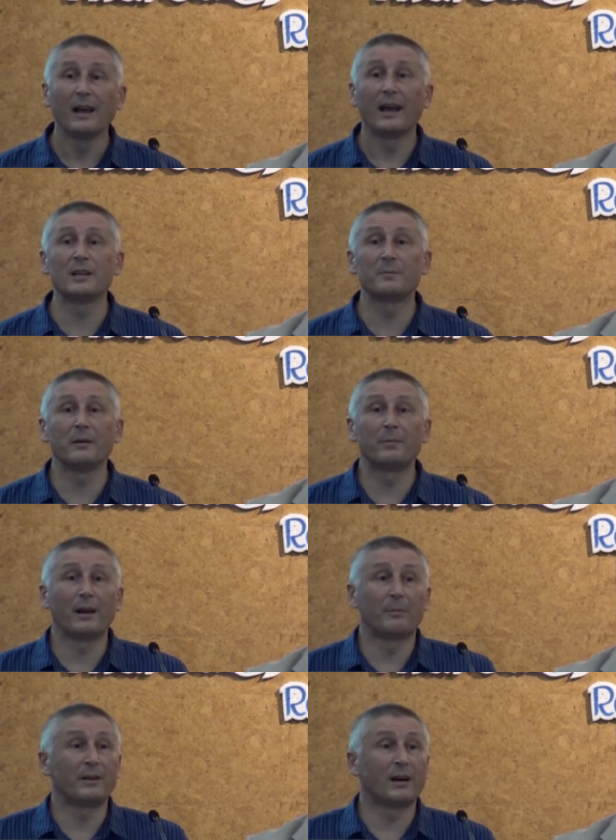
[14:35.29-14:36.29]
and has been
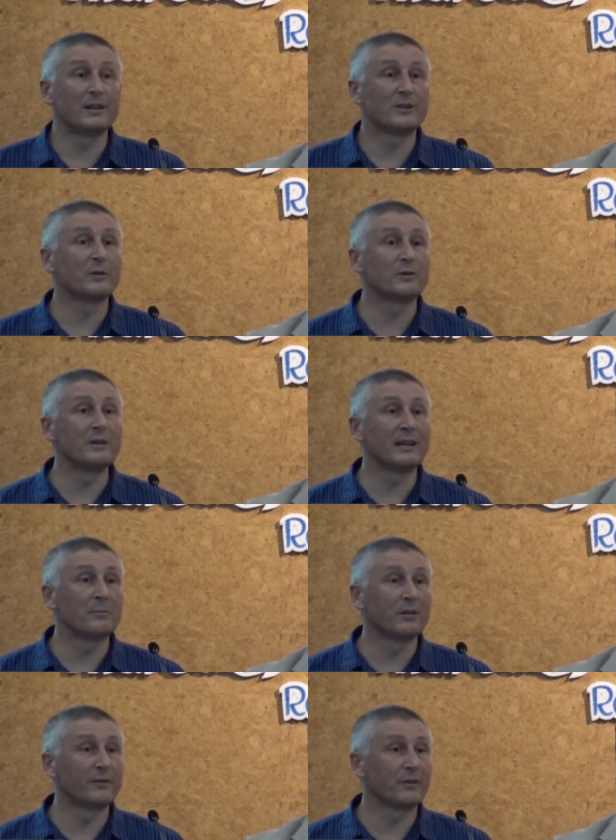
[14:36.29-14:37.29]
applied to a good
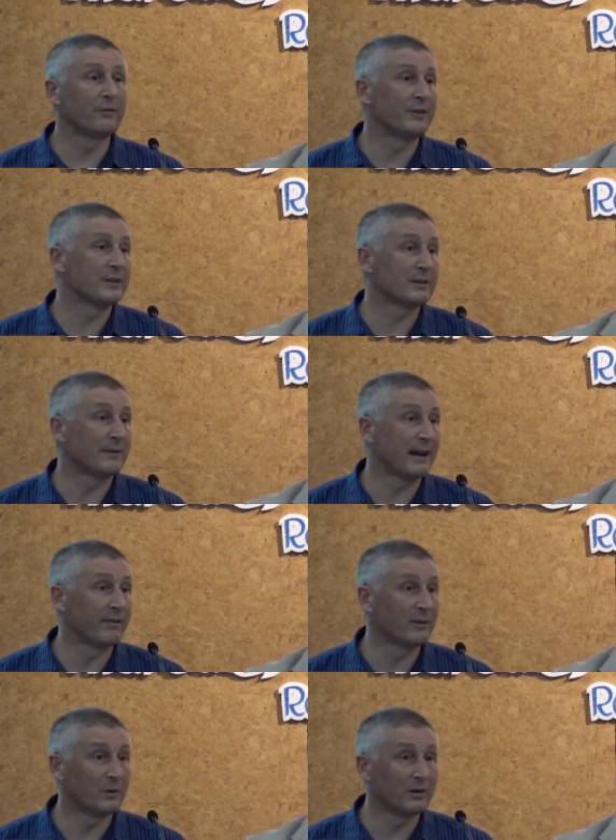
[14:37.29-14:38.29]
number of conflicts
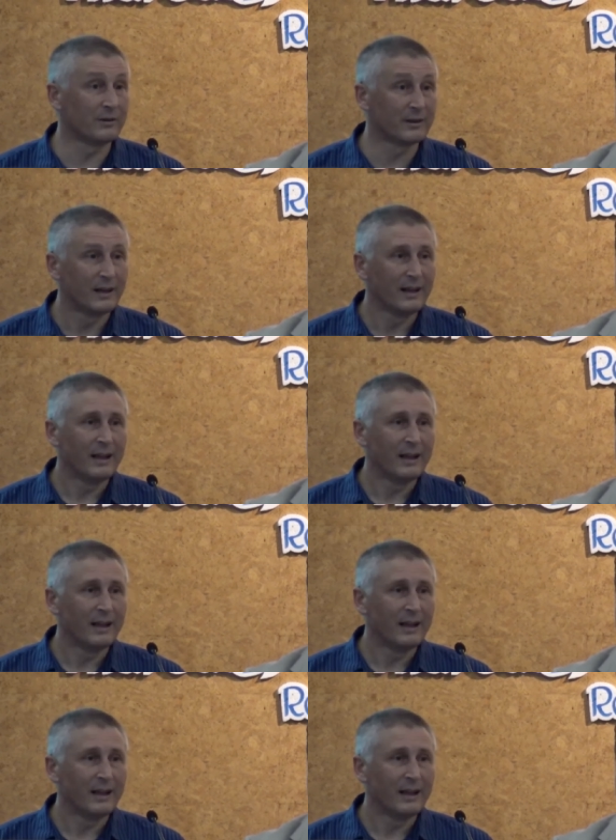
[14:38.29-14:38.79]
around the world.